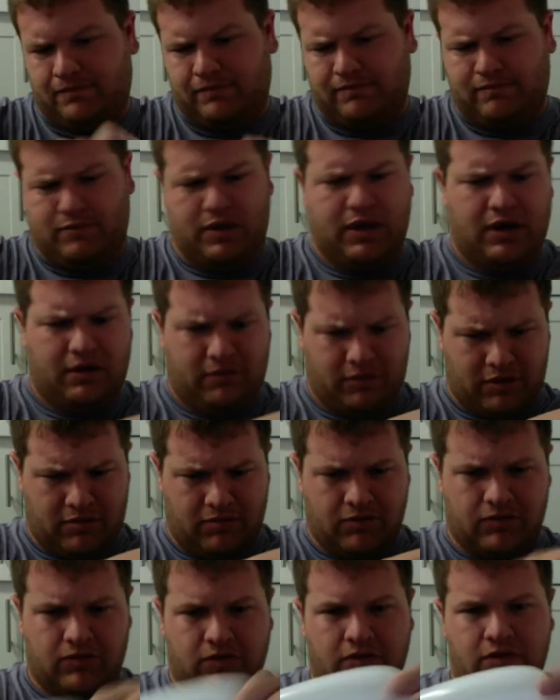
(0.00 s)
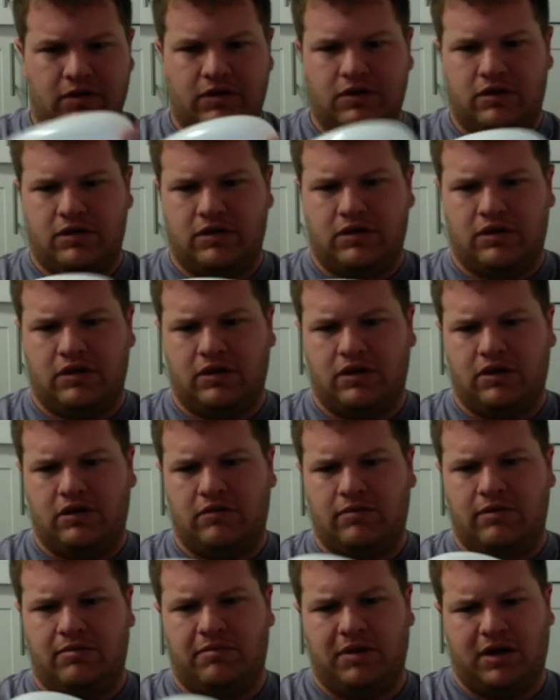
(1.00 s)
Medium bubble. A little
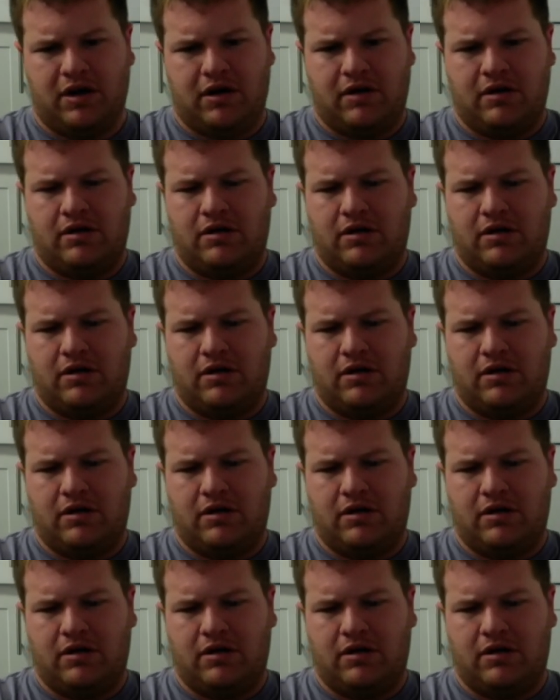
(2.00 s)
bit bigger.